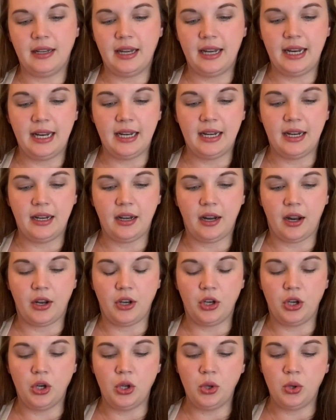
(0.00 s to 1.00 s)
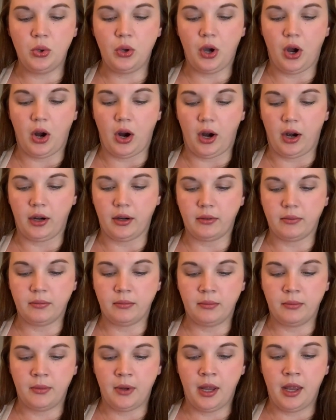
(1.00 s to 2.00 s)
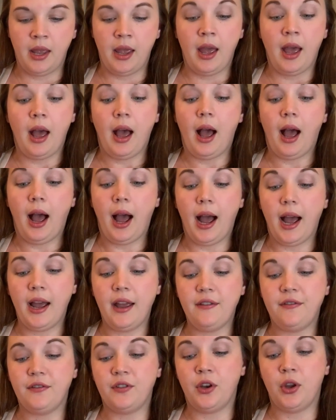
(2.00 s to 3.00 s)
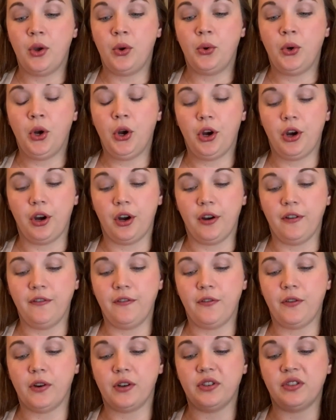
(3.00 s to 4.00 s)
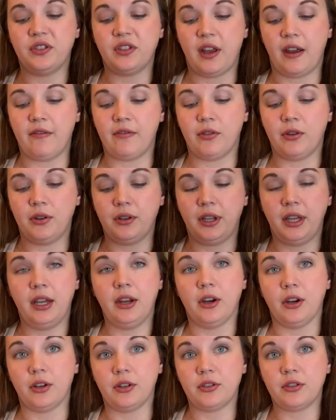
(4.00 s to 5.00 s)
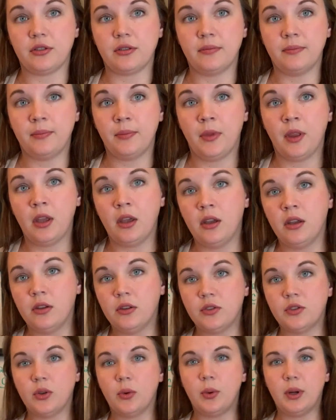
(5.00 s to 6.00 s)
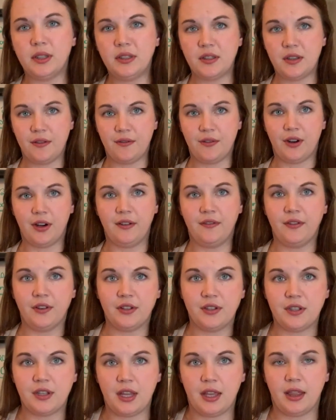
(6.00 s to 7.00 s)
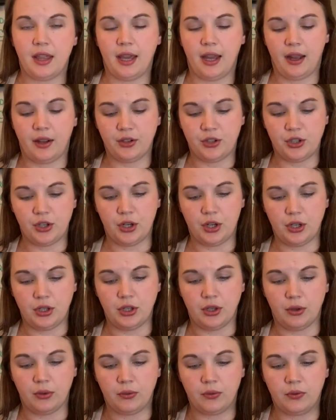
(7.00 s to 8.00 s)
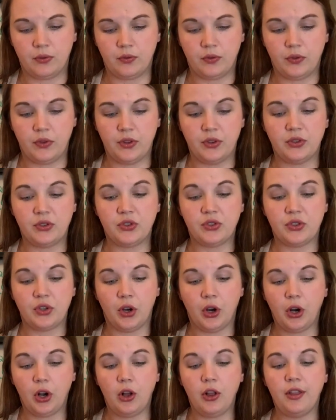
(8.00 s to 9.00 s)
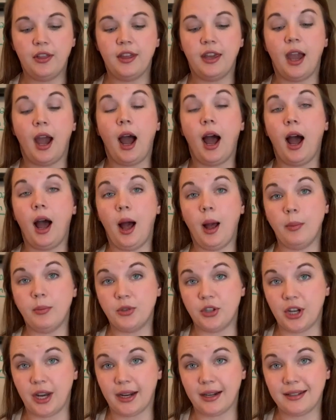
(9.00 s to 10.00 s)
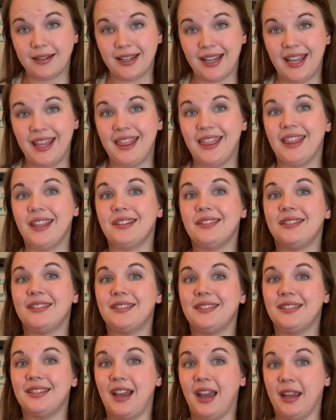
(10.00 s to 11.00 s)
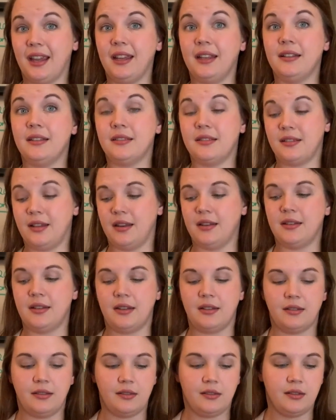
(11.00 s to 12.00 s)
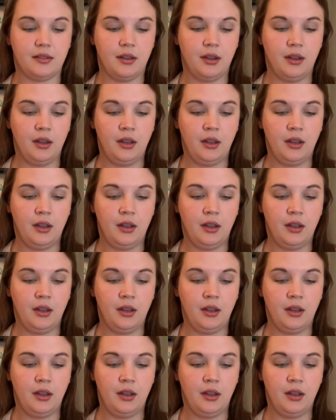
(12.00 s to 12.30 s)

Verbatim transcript: needed a new car. I've known her for several years. So what's the very first thing they asked you to do? Circle the object in the second sentence.